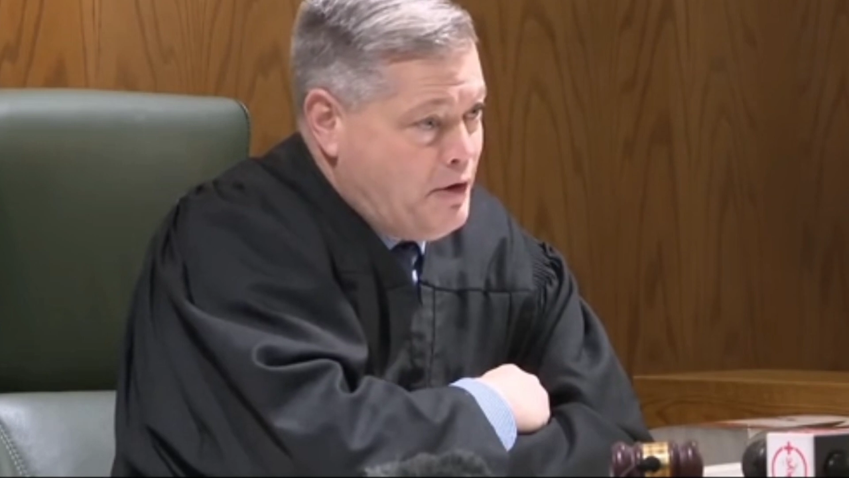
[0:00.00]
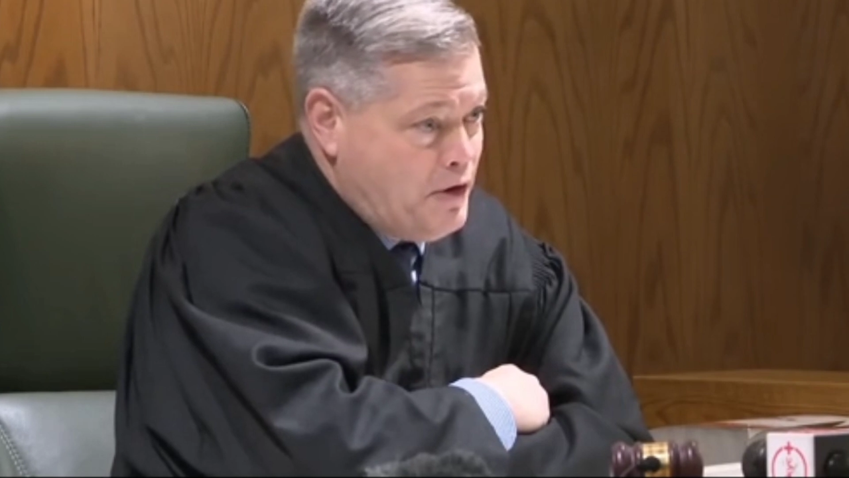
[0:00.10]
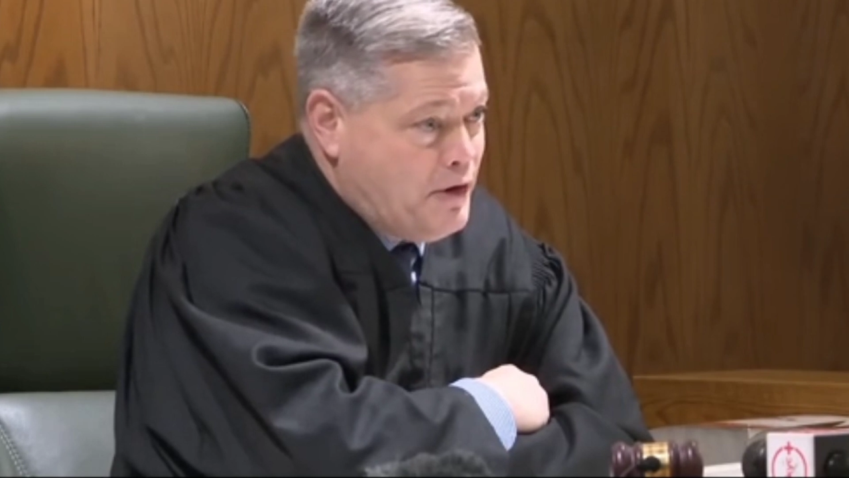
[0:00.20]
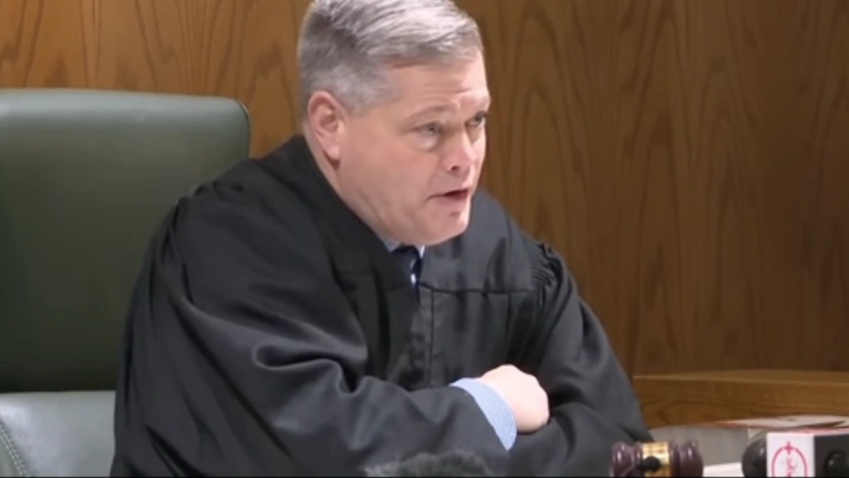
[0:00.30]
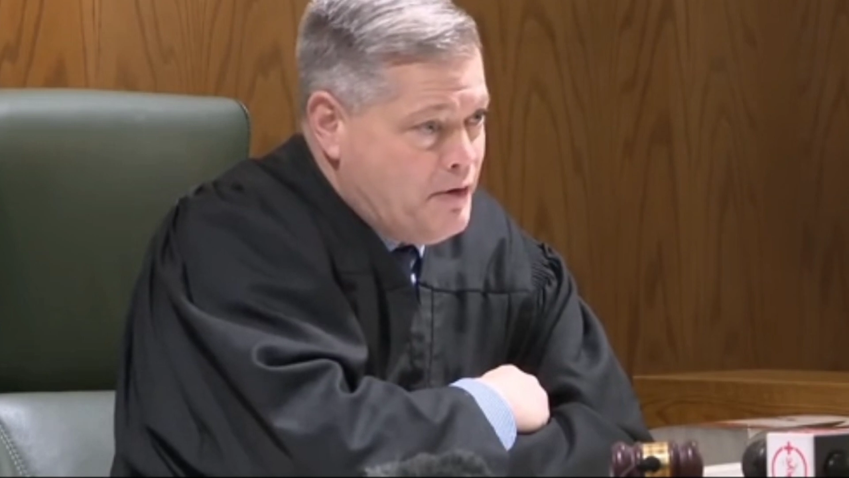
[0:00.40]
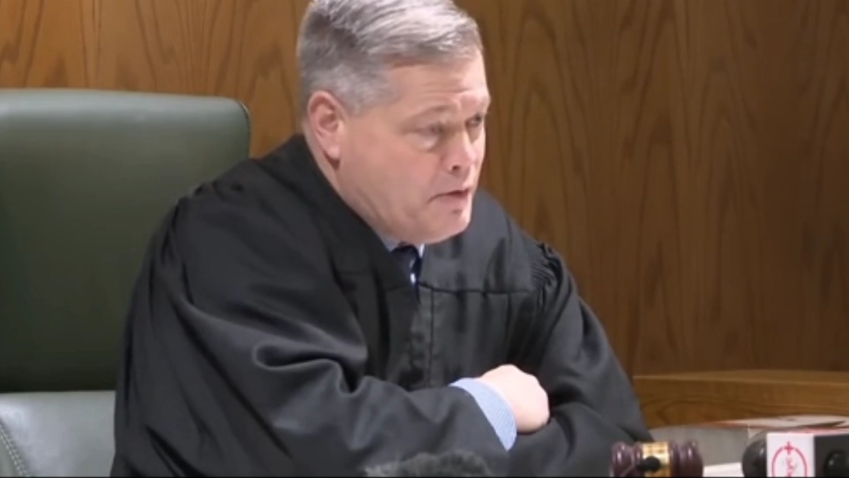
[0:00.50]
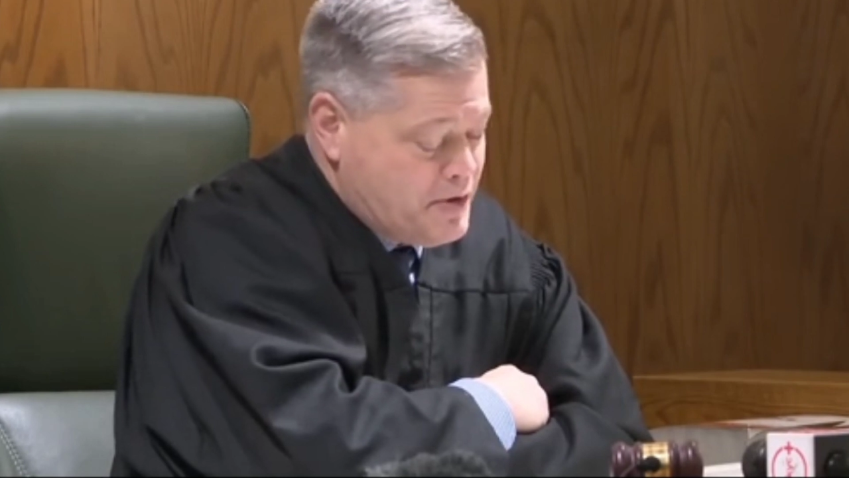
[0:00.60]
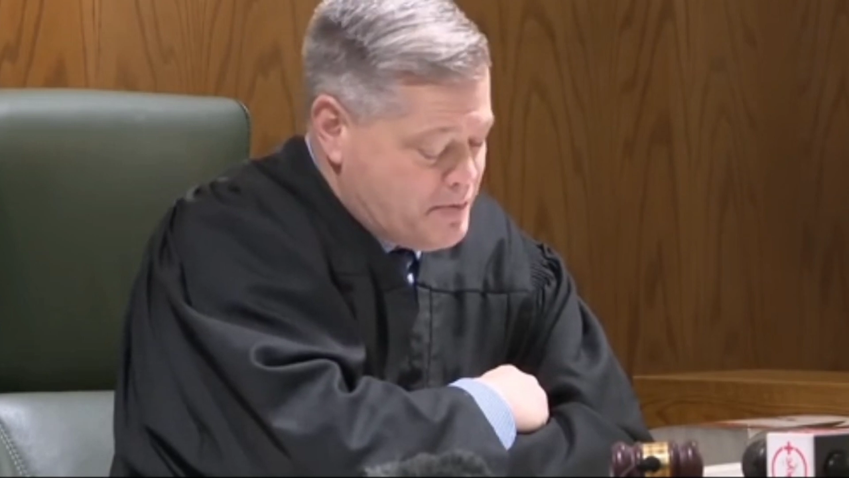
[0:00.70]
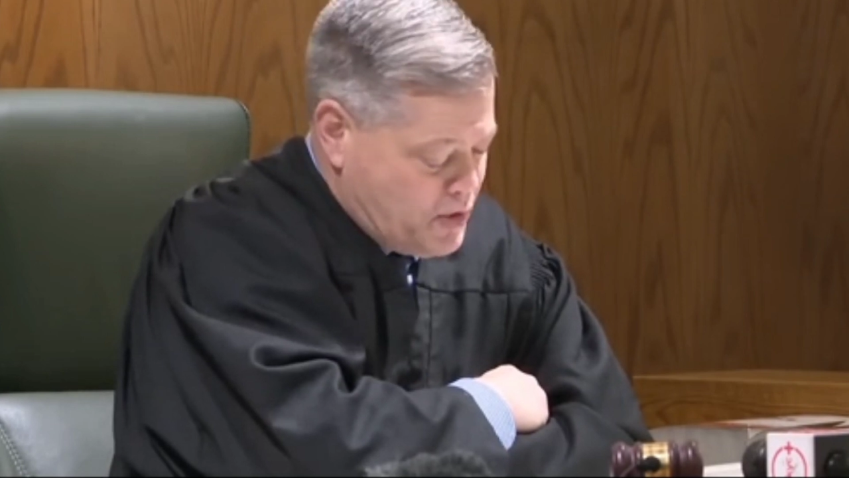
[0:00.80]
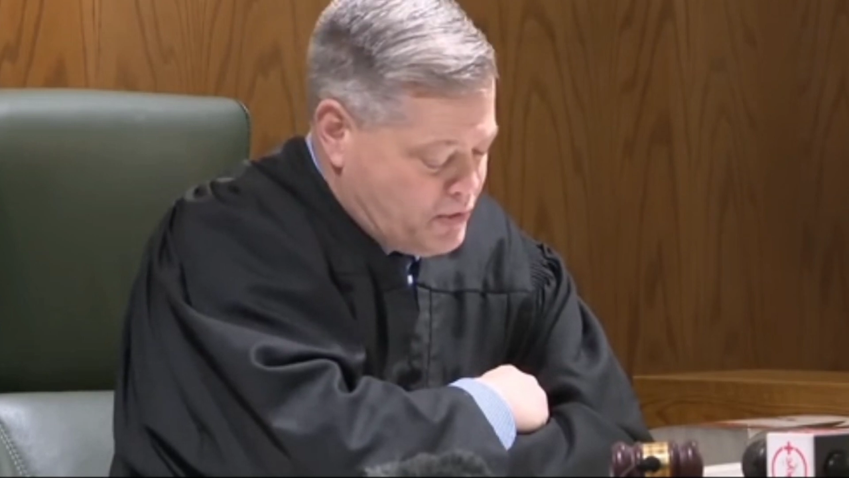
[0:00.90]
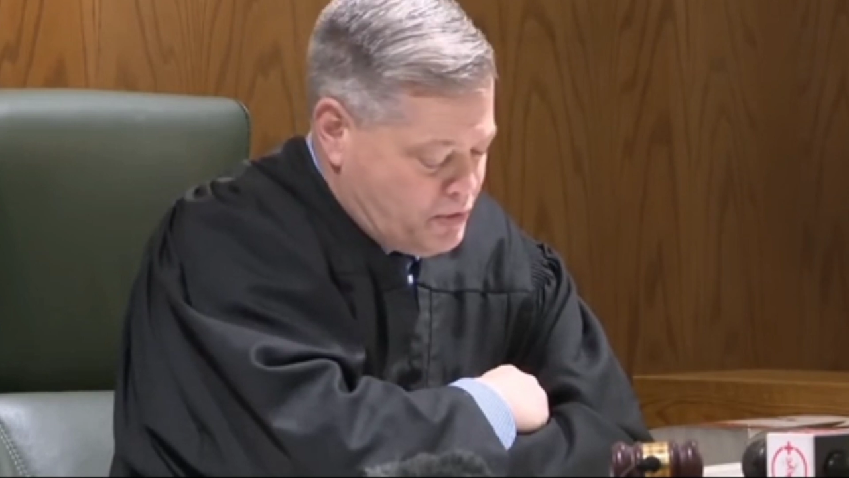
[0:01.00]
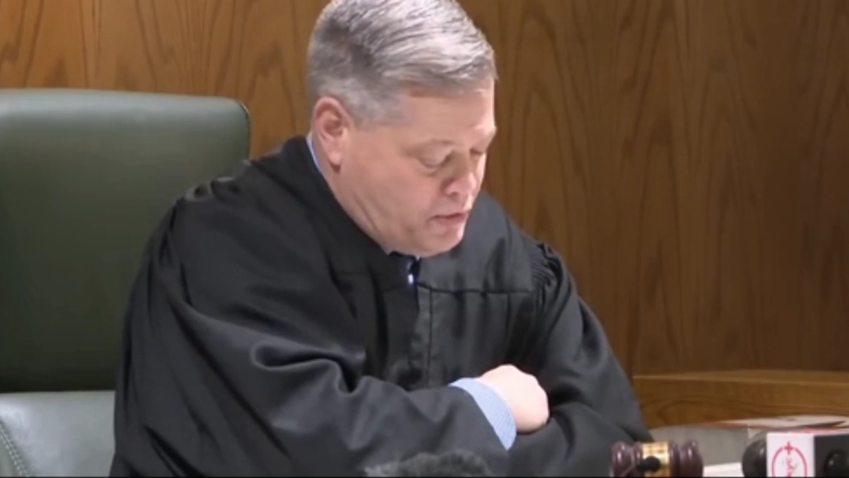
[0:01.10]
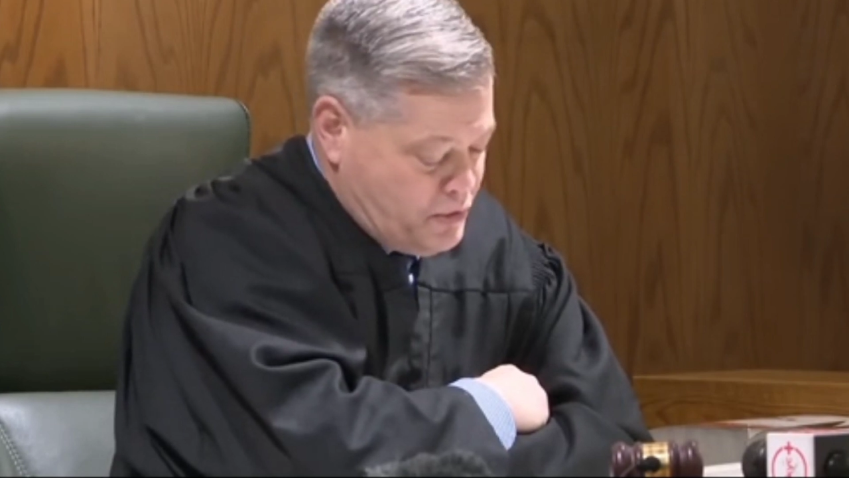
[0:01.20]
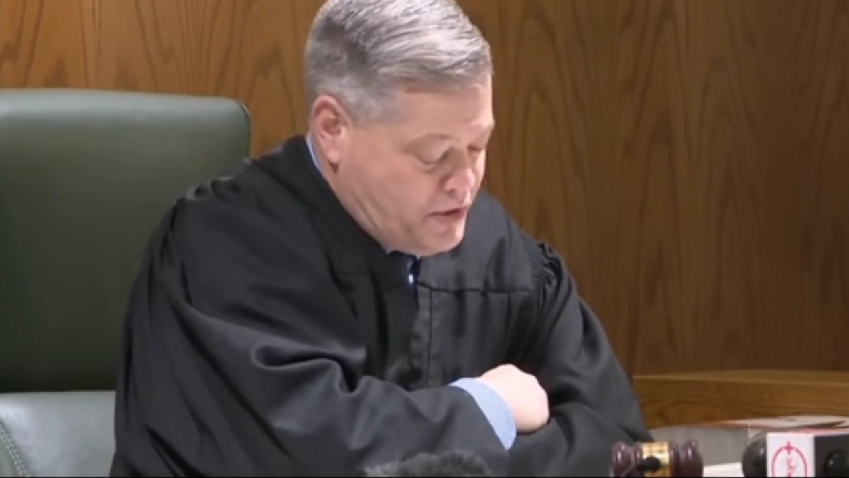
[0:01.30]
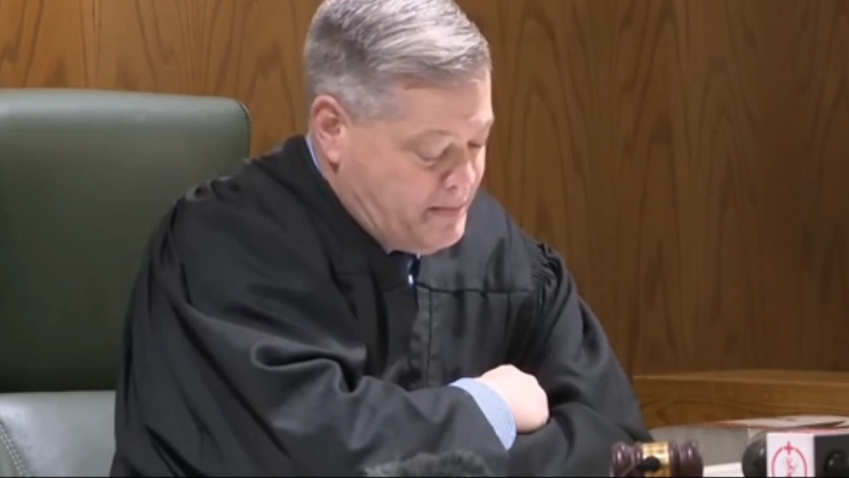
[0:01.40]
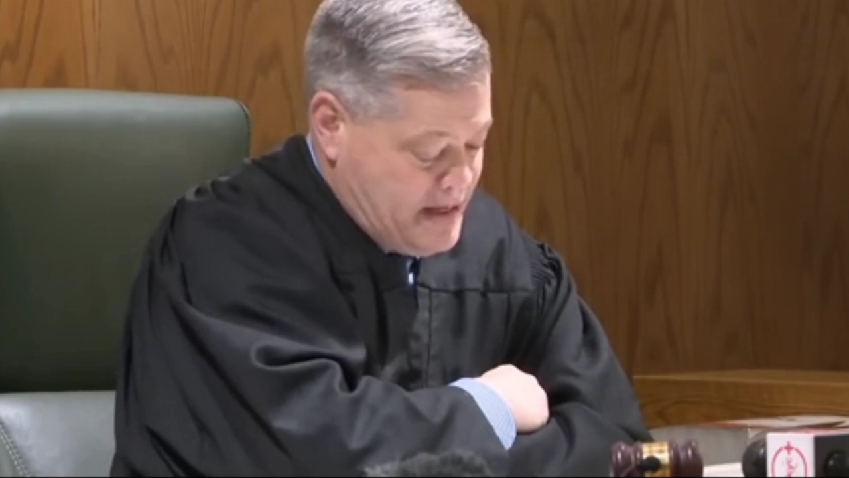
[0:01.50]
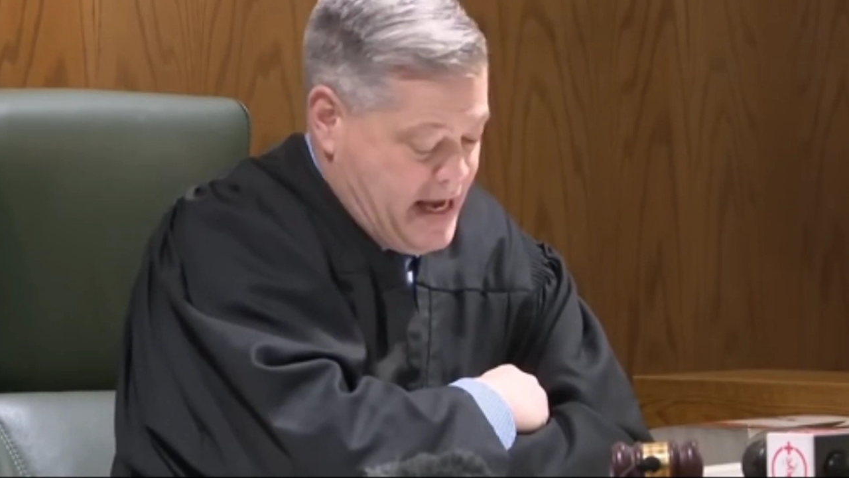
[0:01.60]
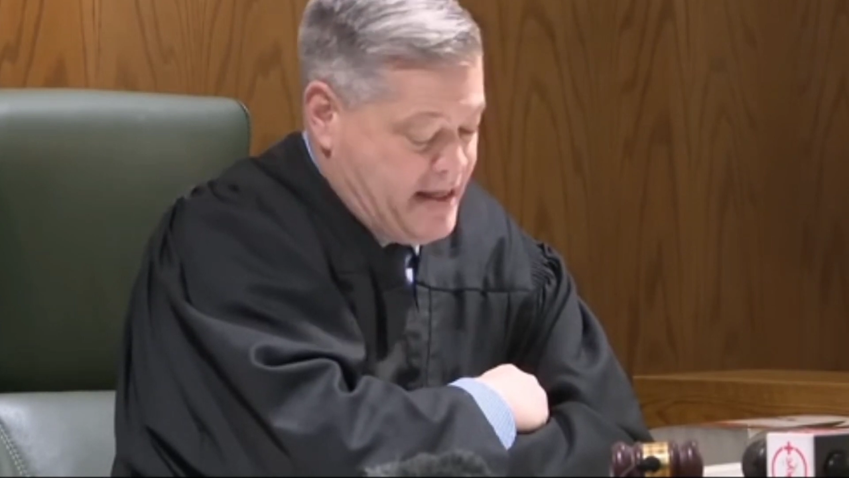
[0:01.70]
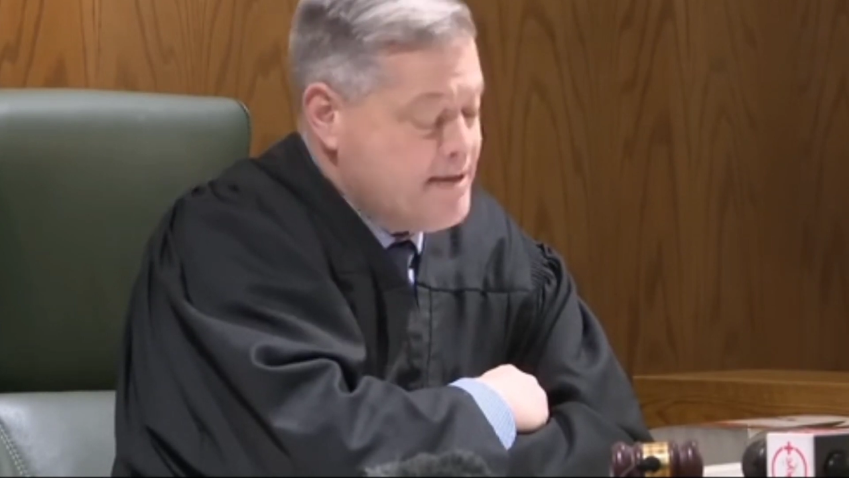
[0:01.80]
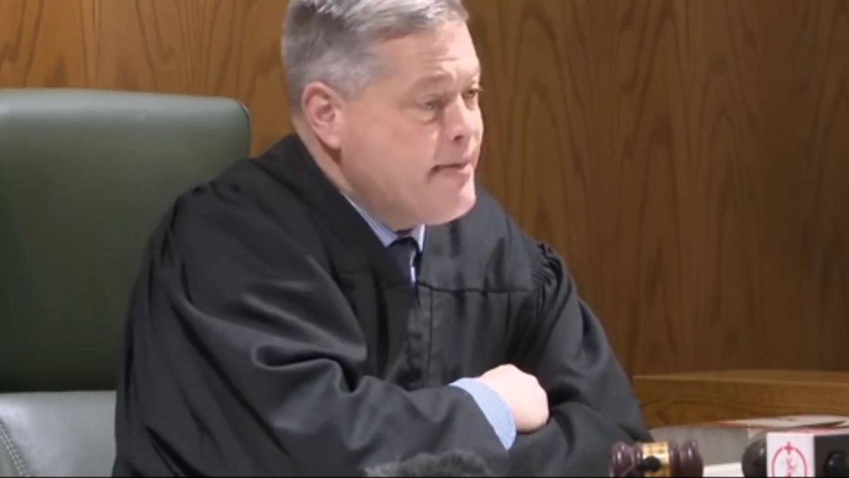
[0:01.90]
I heard was the most gruesome
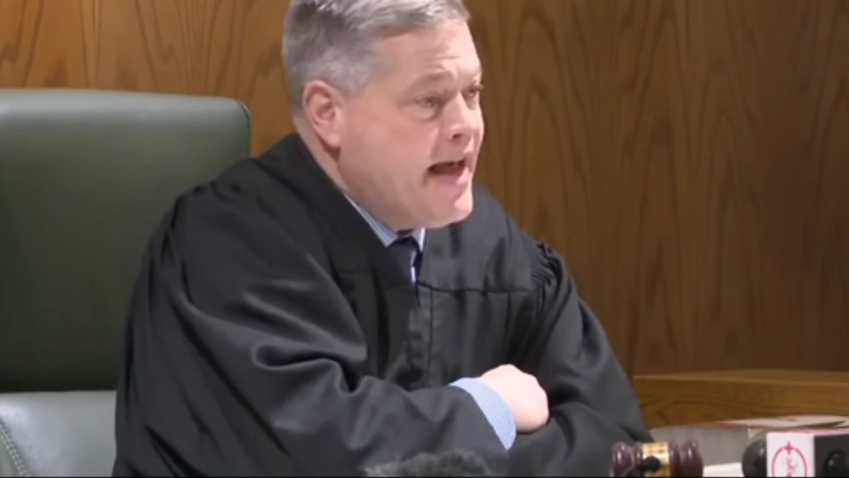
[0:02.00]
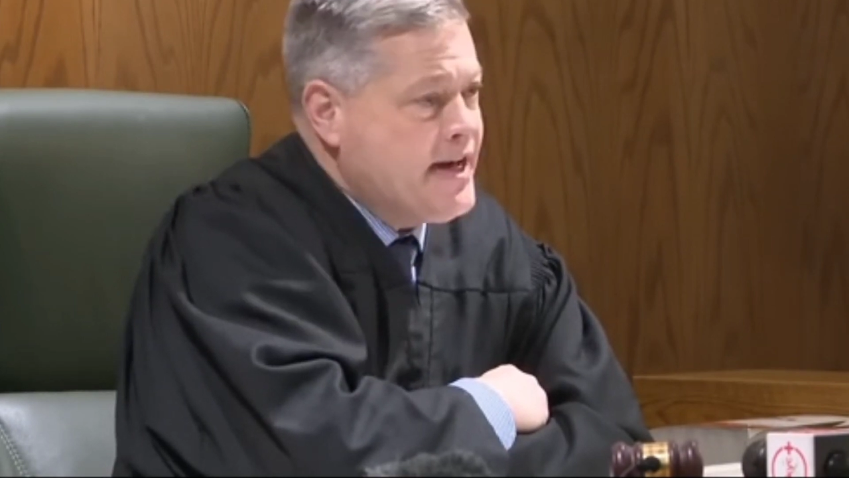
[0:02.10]
death